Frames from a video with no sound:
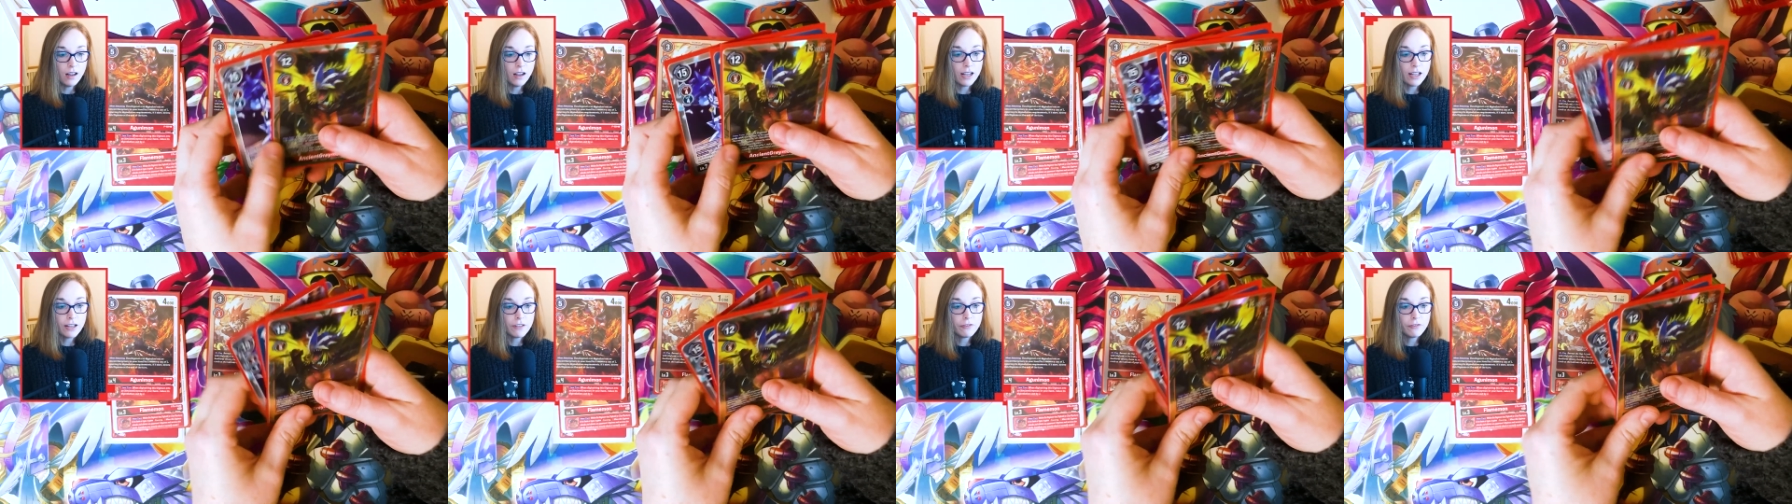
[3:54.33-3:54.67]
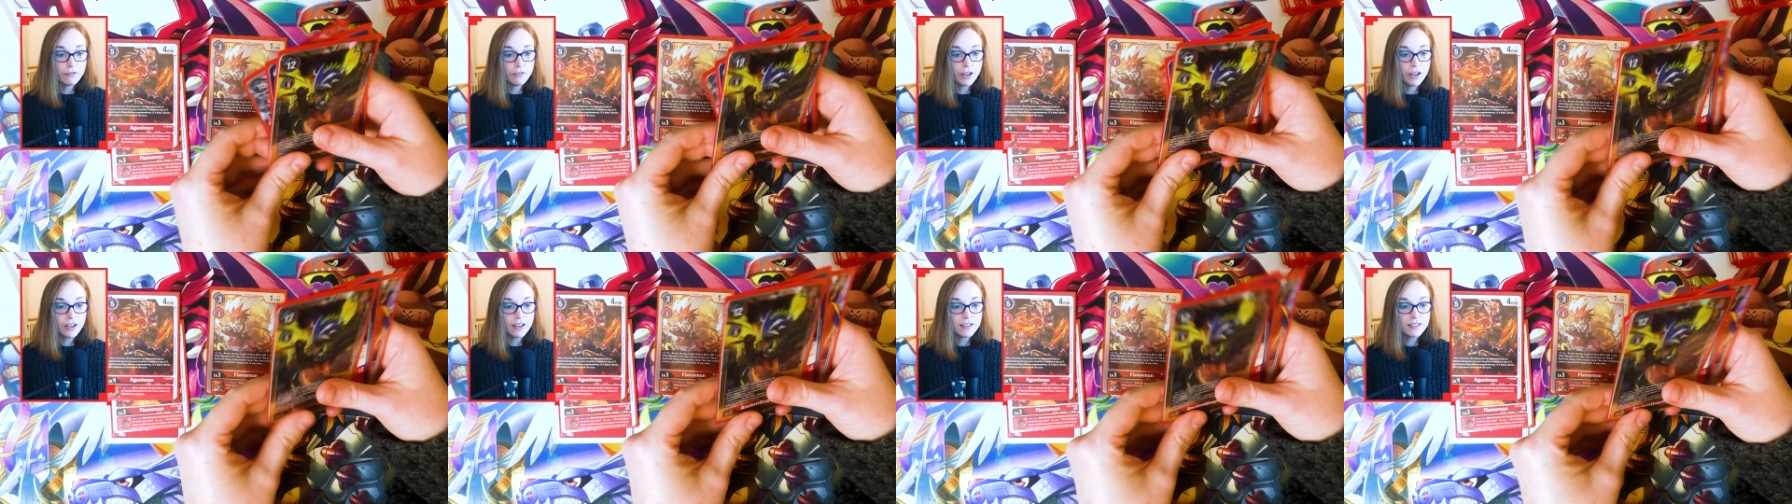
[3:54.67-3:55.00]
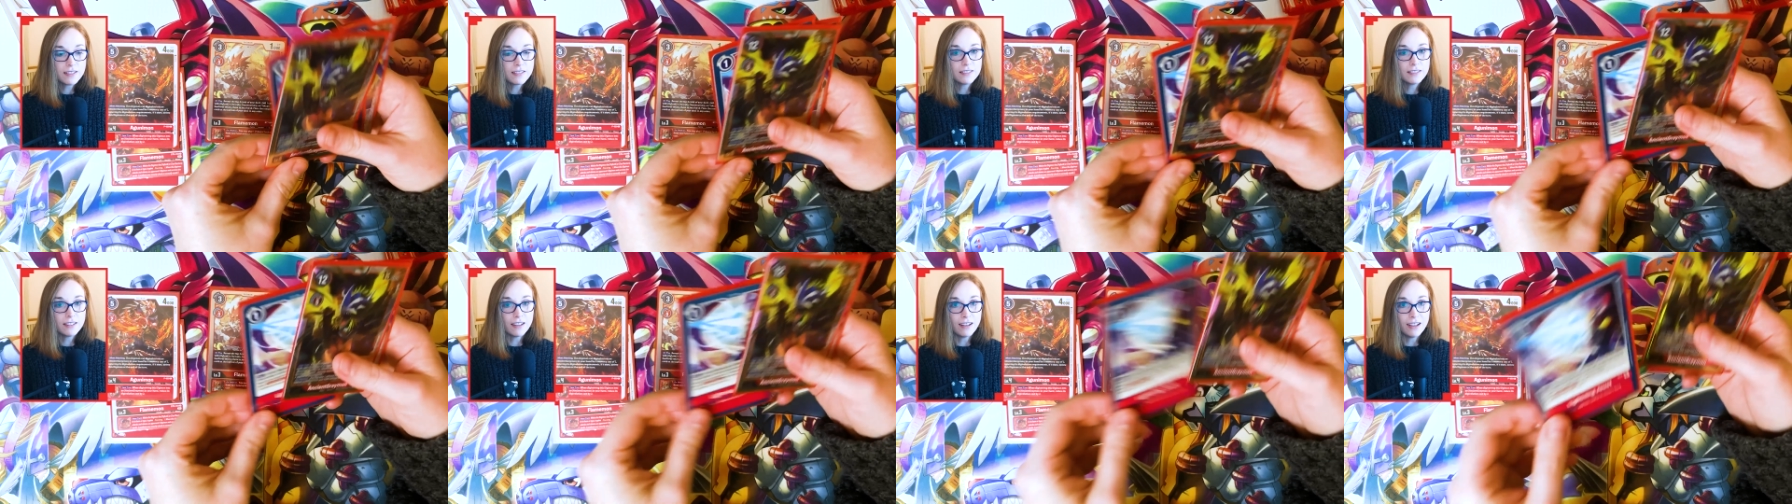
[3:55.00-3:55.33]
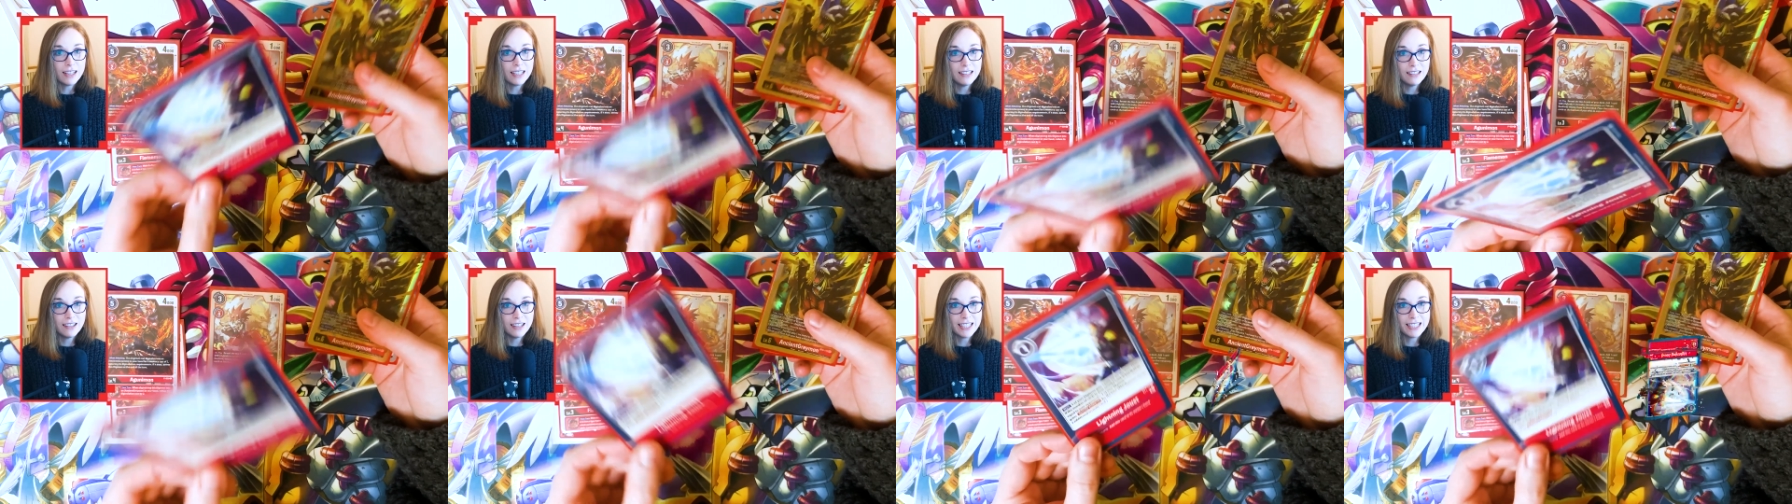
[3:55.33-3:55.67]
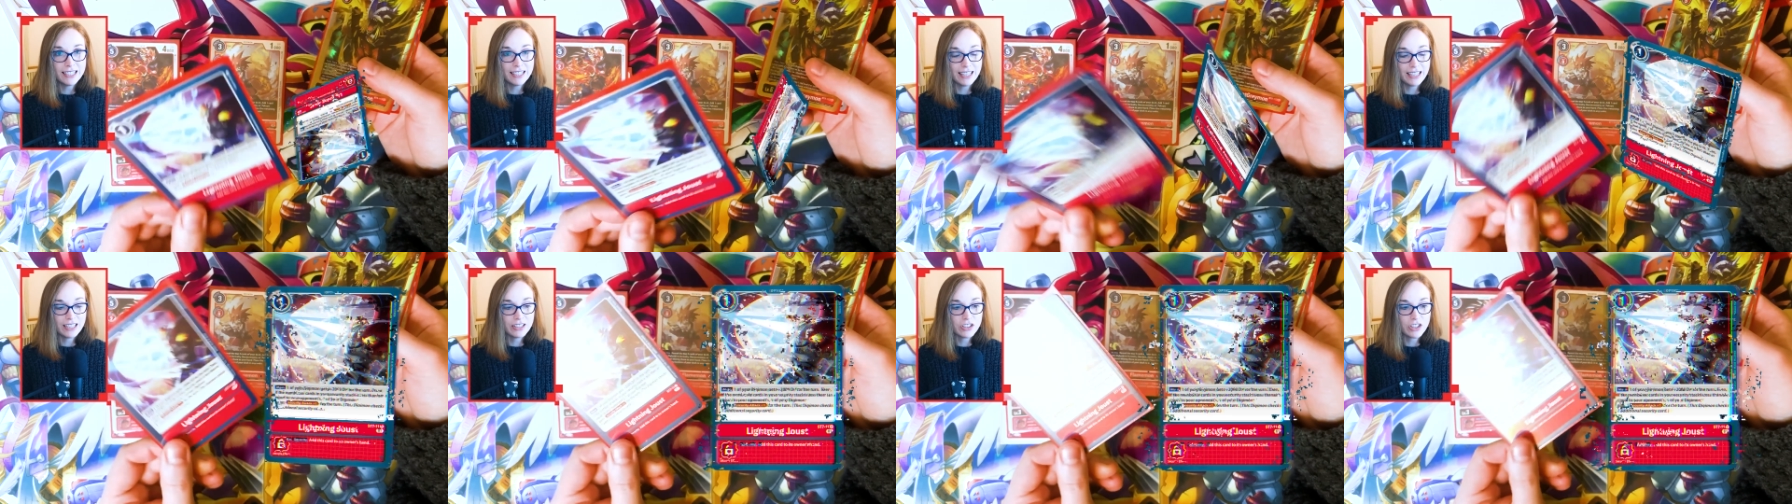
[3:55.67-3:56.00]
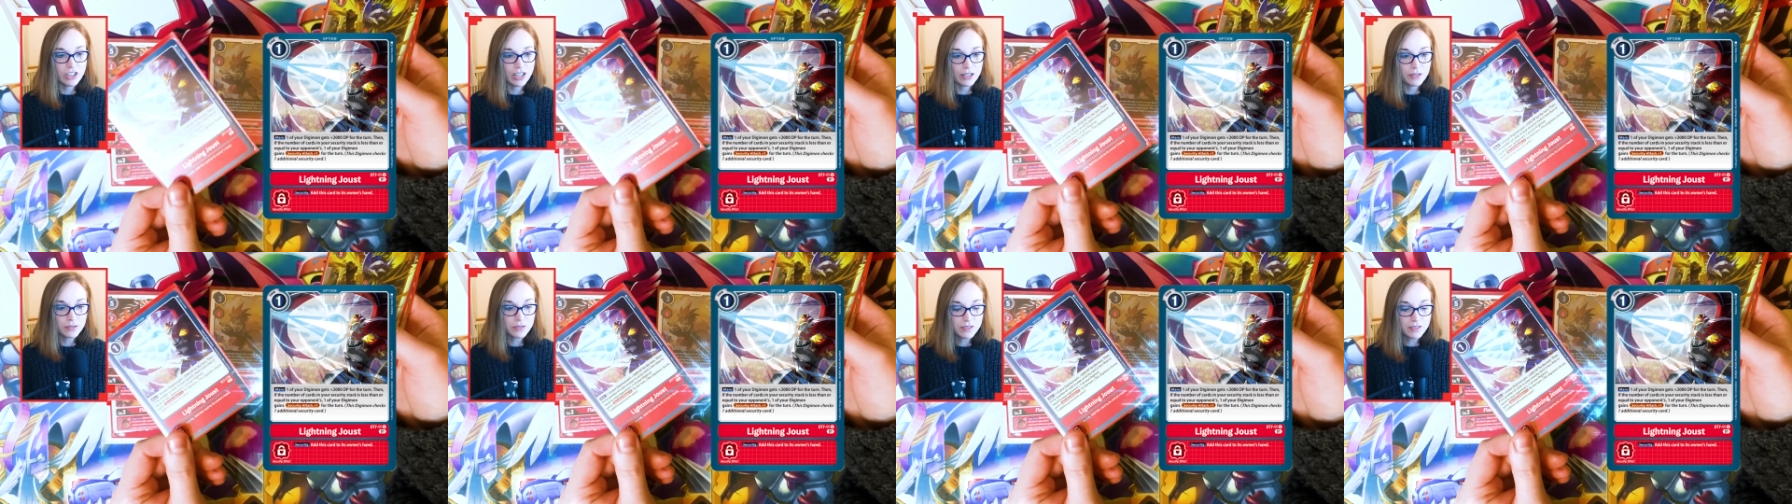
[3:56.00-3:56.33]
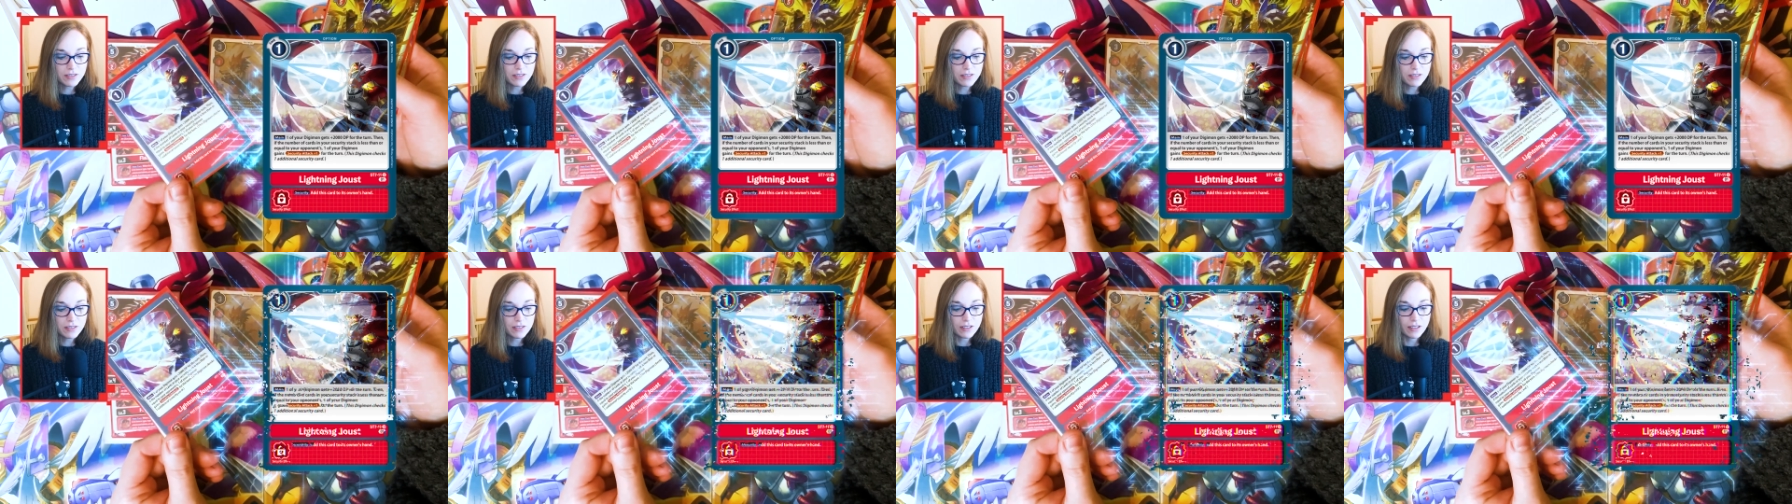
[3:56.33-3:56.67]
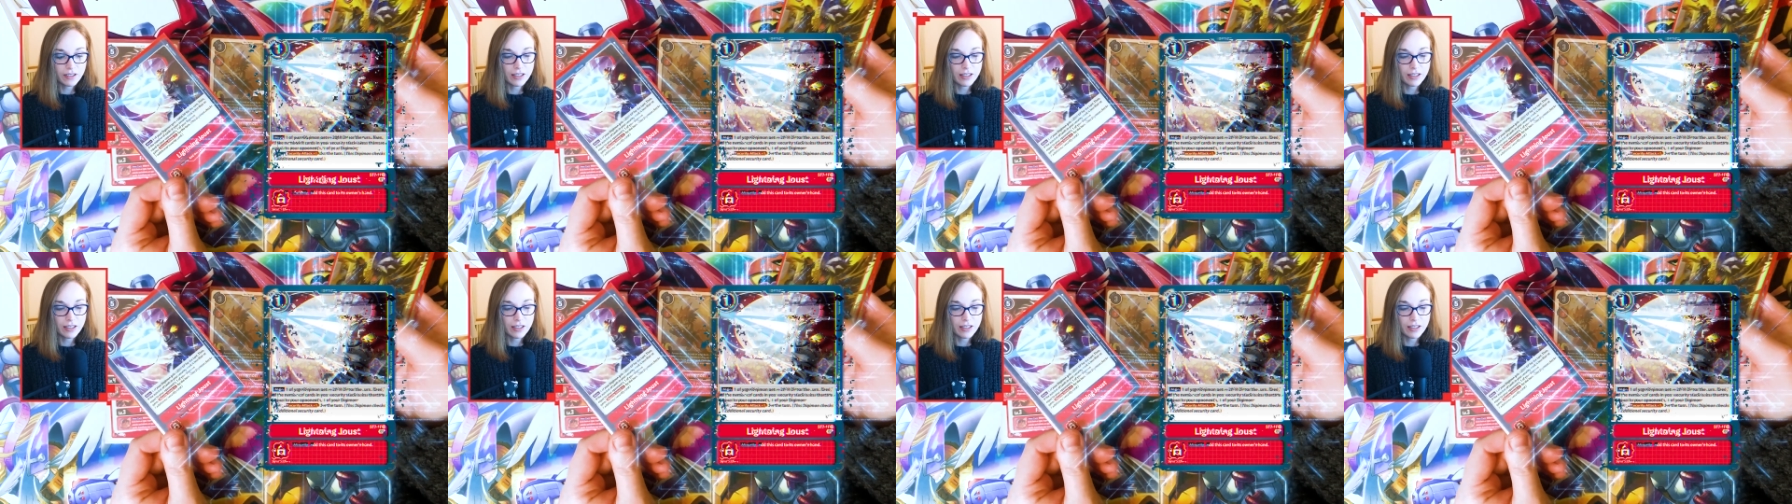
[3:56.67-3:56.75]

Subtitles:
I Lightning Joust,